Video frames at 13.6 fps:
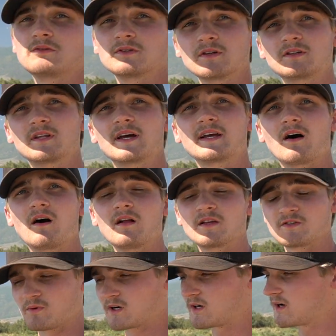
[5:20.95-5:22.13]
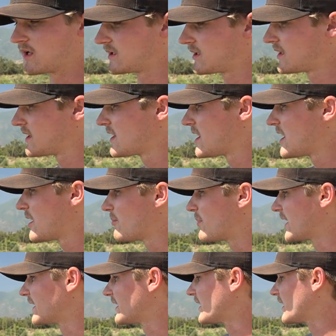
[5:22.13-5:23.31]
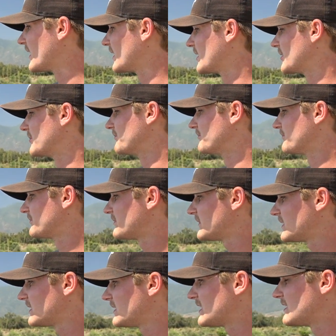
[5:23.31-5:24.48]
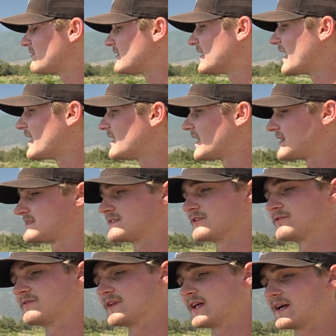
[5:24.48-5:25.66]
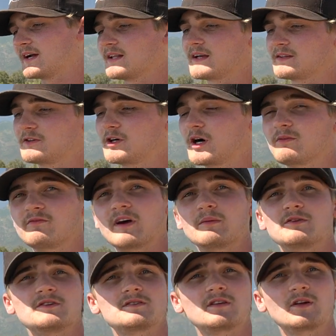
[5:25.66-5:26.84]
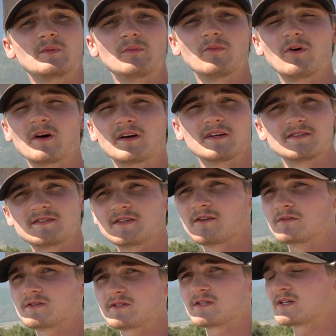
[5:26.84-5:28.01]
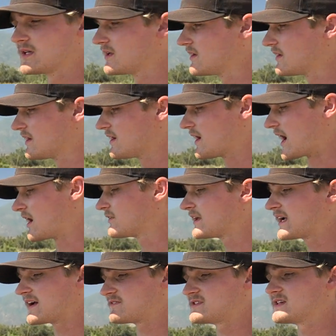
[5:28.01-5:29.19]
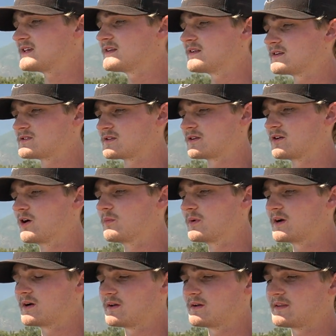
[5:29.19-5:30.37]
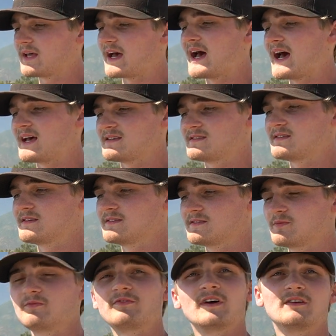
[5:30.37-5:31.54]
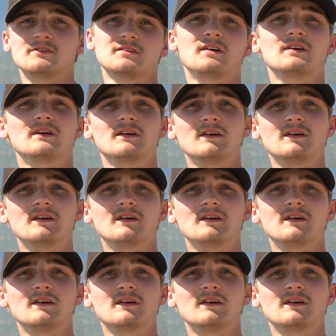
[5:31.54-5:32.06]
would look like all as one color. But even then, I still feel like I like the carbon fiber just a little bit more because you don't see, I don't think I've seen a Tacoma that has these fenders on it.